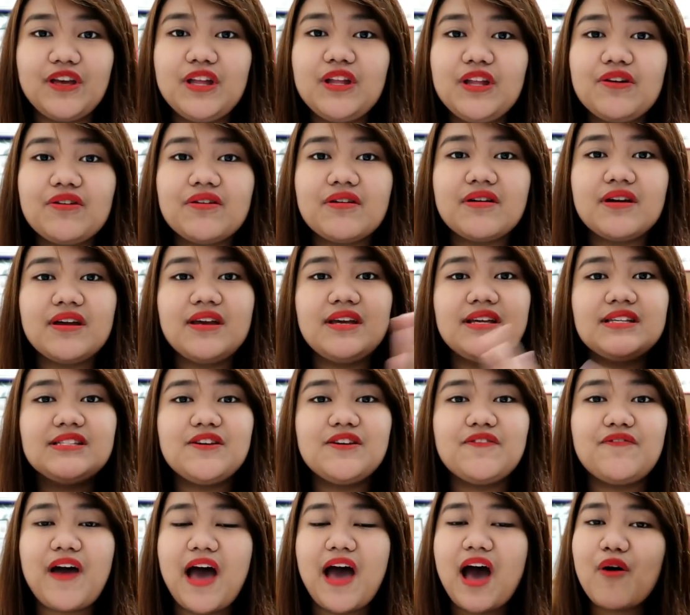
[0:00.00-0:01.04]
inquiries
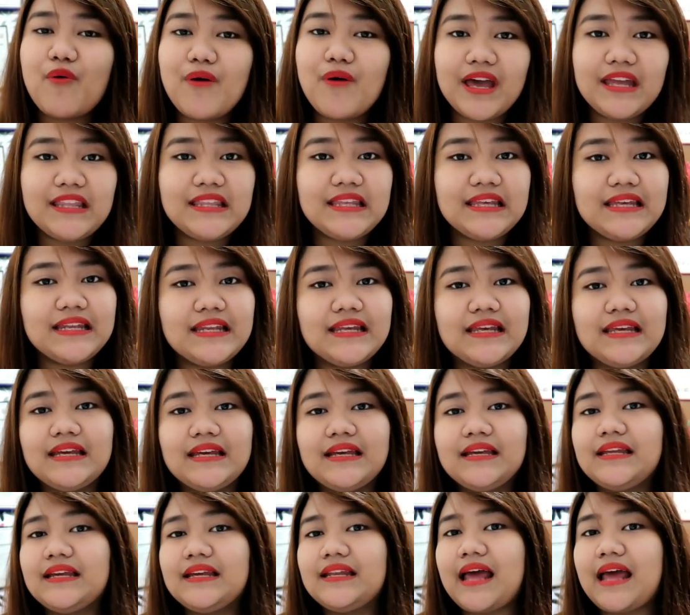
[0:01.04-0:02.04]
of how I did it